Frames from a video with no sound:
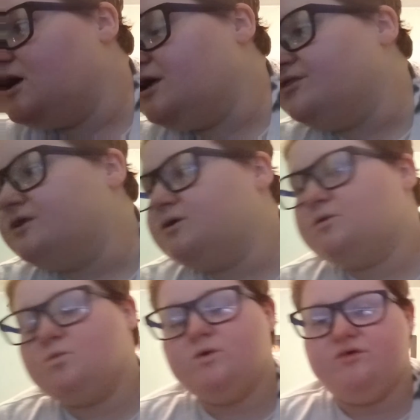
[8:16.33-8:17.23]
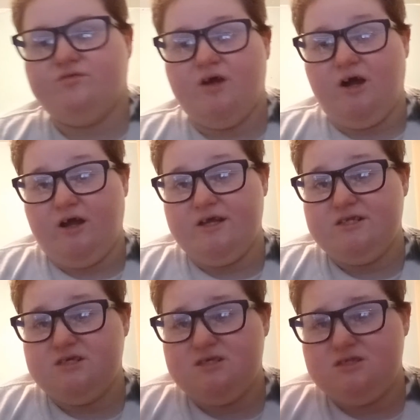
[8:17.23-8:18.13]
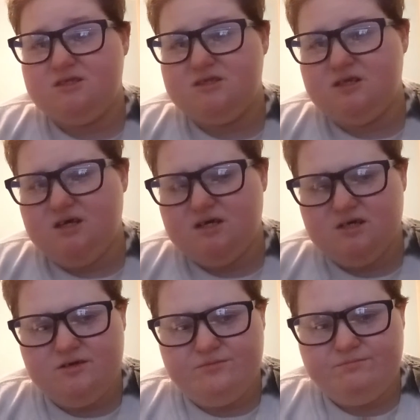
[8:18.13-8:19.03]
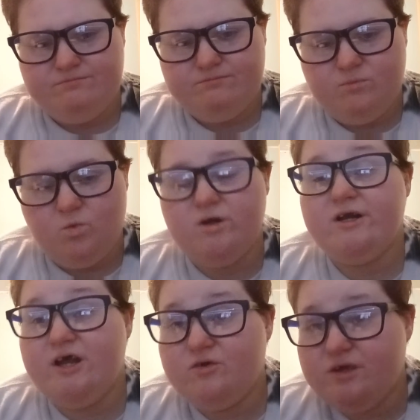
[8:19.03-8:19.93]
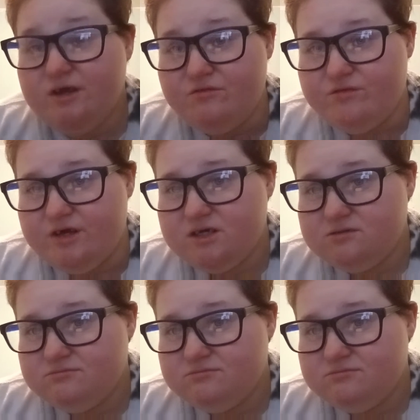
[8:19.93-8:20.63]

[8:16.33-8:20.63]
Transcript: and then we've got. Uh, Weird Al Yankovic